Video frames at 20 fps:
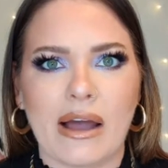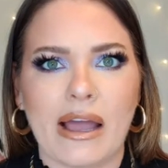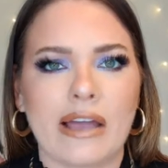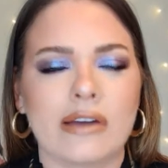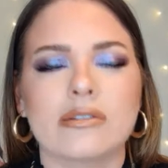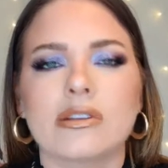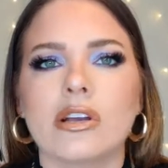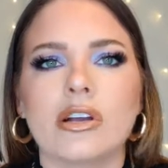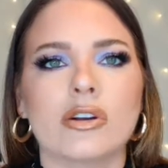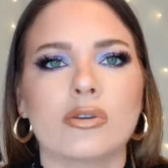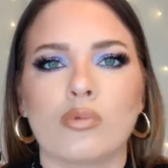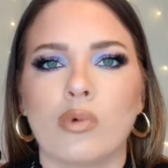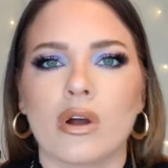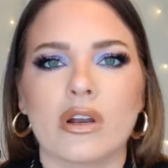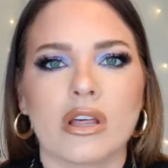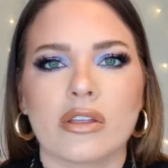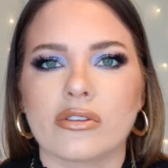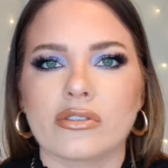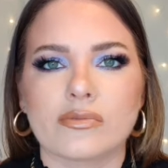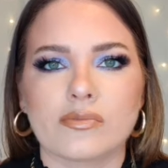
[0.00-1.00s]
I only heard one
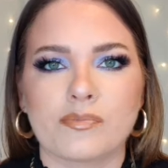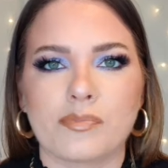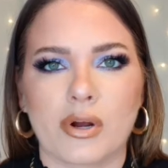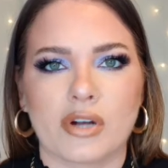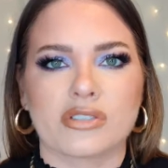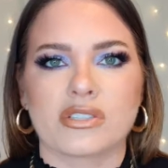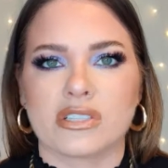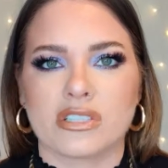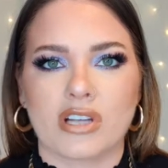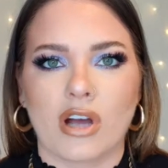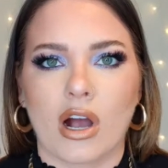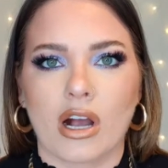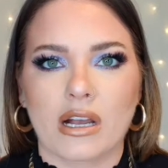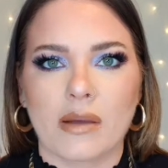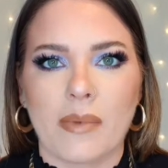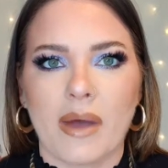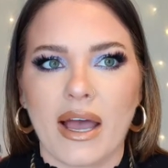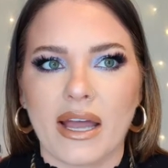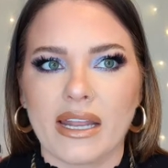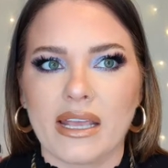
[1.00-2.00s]
other person talk
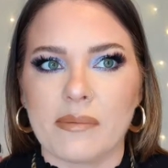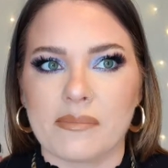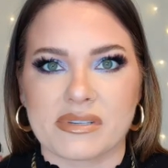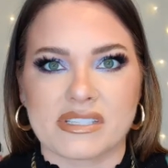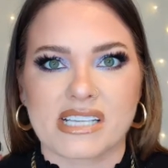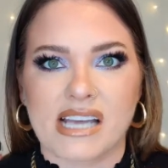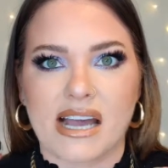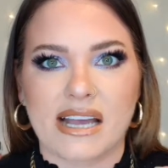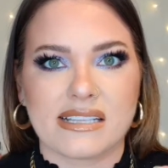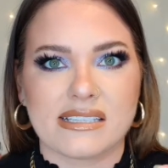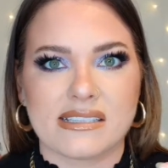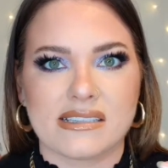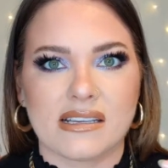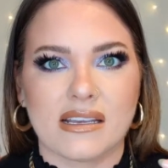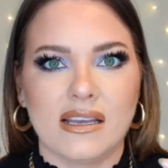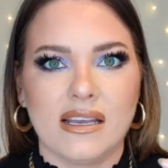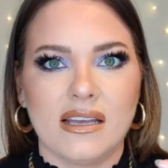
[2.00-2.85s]
about it besides